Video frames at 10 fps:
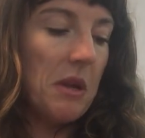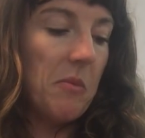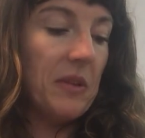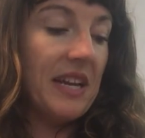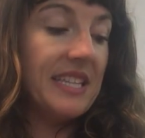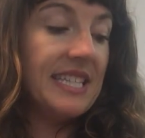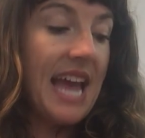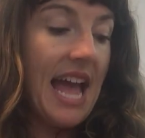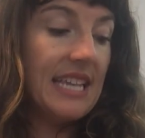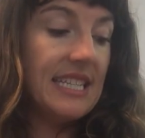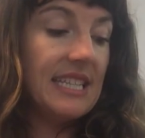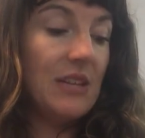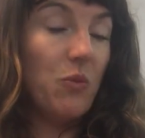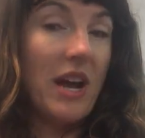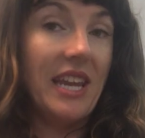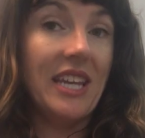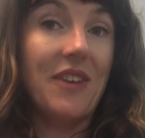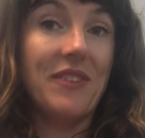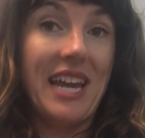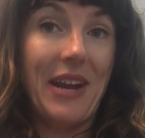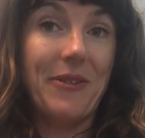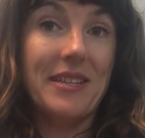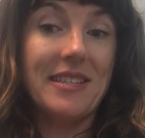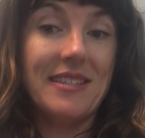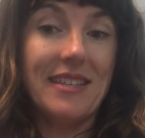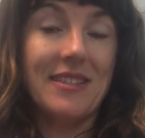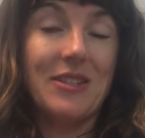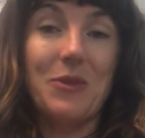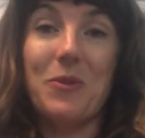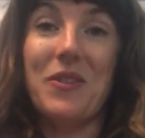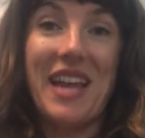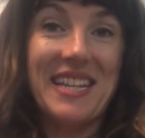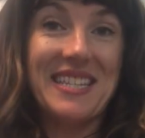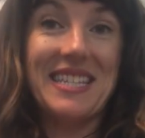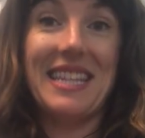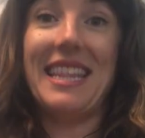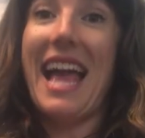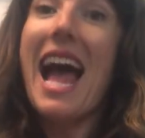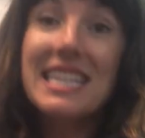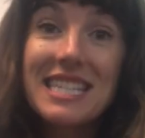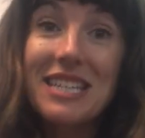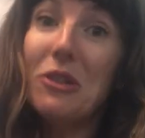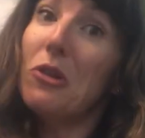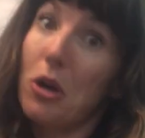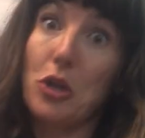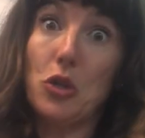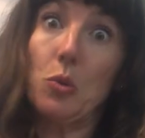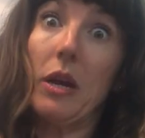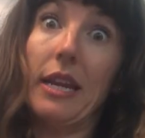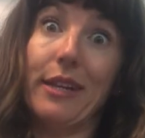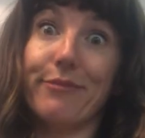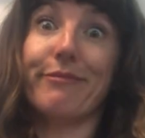people attended the wedding of Karen's sister. Well, that's a large wedding.